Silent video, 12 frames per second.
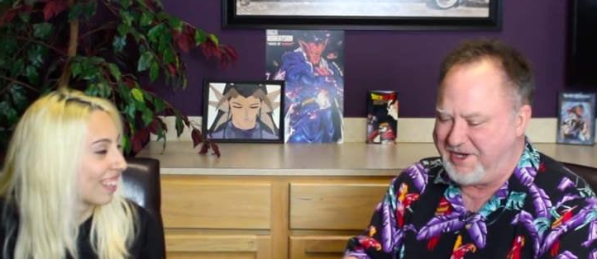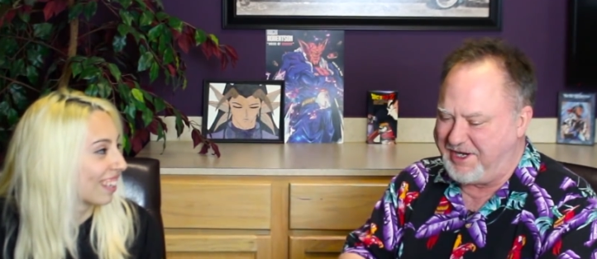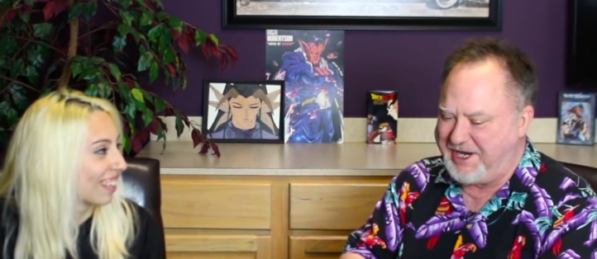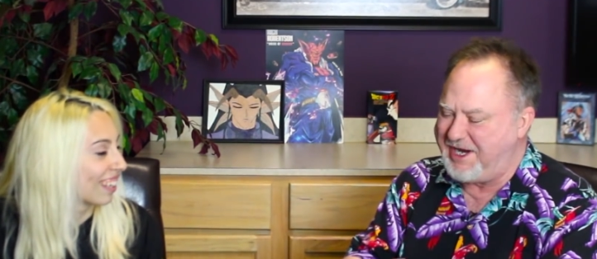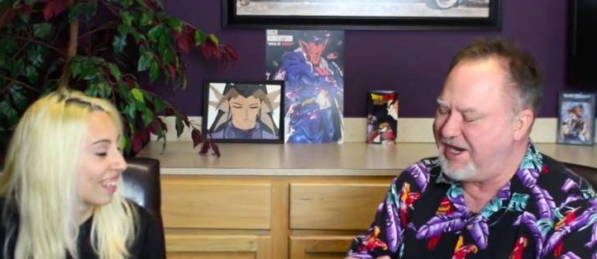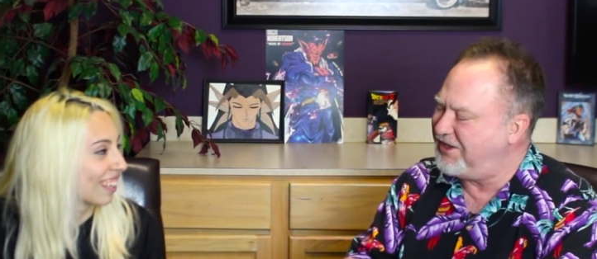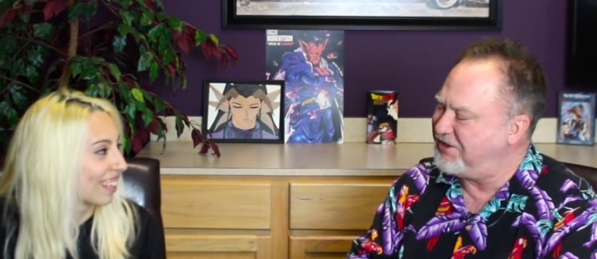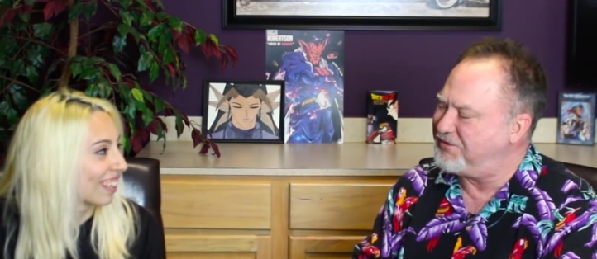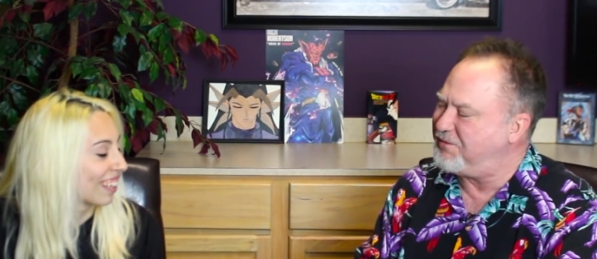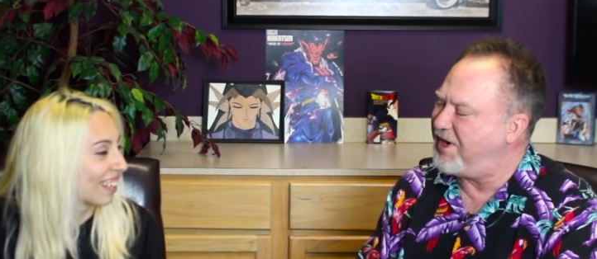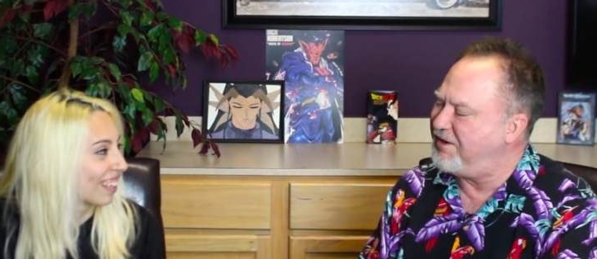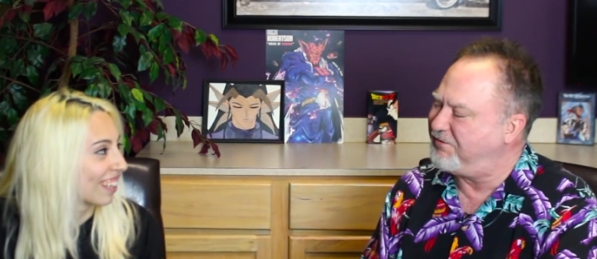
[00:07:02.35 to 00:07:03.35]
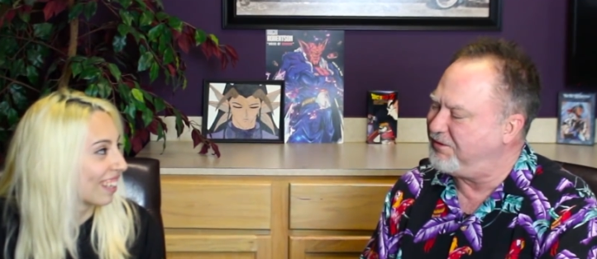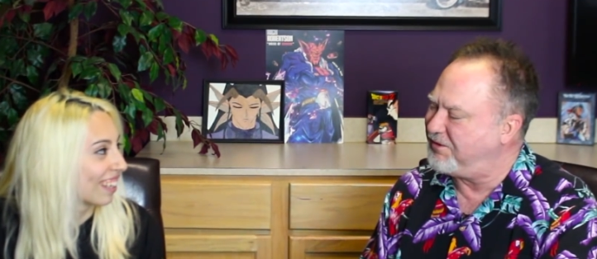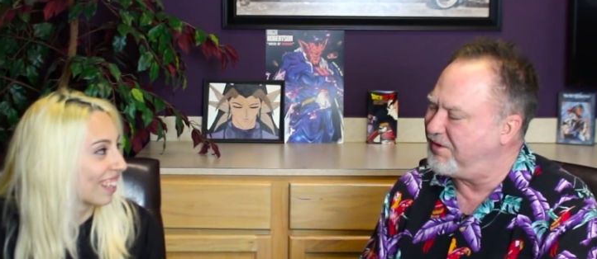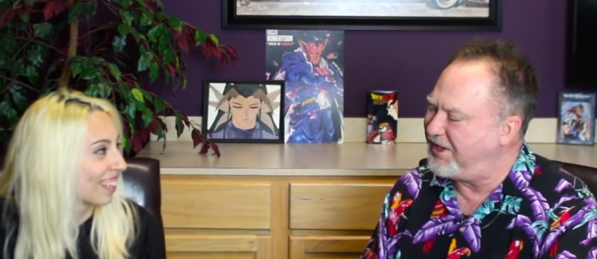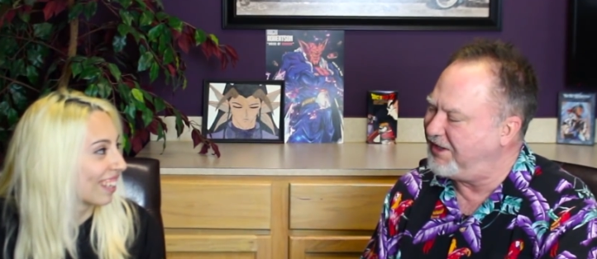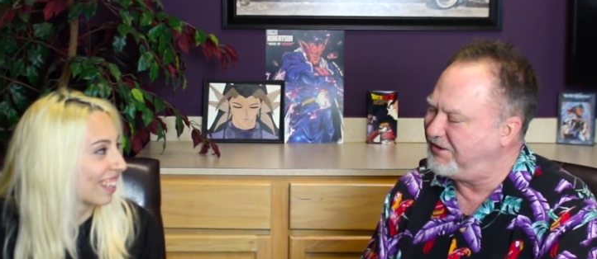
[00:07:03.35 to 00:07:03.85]
Speaker 1: He and his wife were
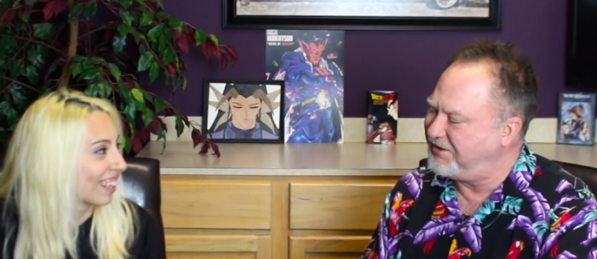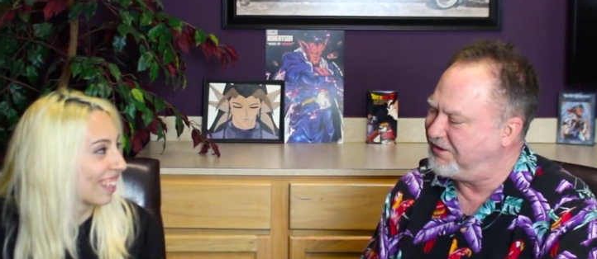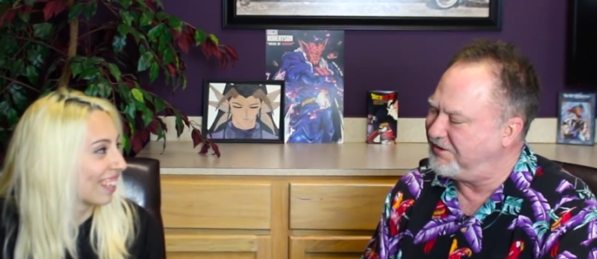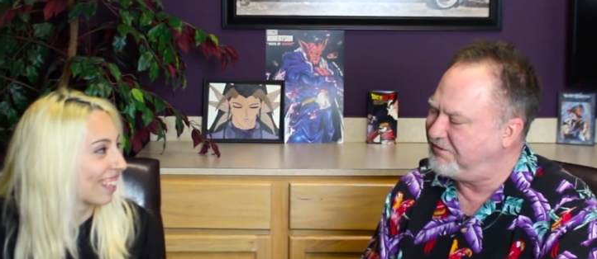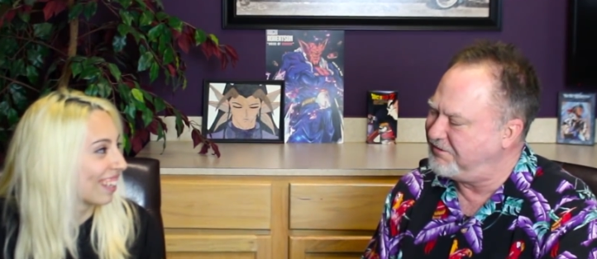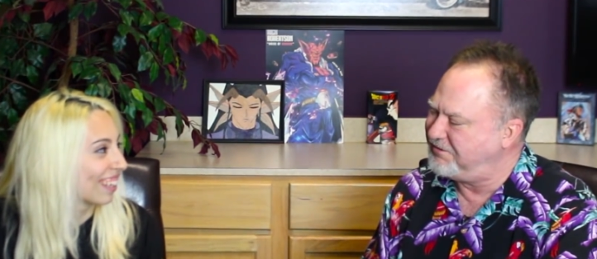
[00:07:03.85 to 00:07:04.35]
great, you know.